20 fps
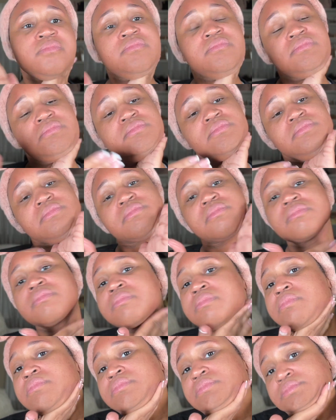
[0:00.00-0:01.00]
I forgot
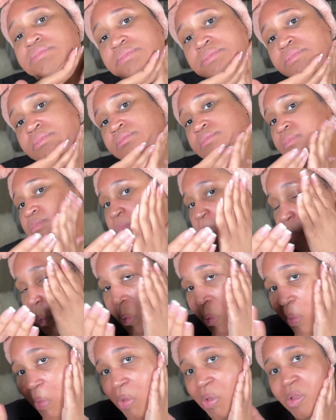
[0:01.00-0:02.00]
that you're supposed to,
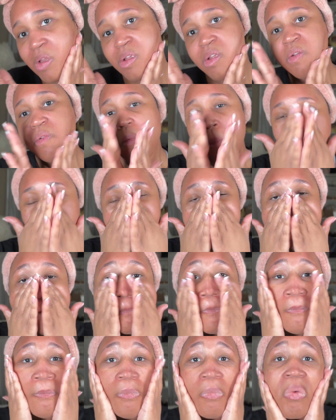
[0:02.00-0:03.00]
when you massage
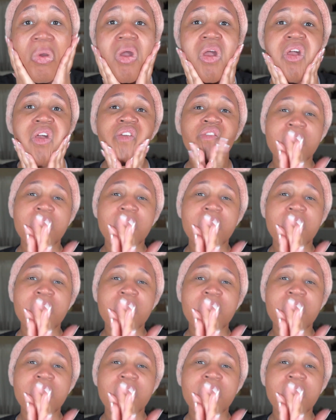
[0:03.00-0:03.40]
the lotion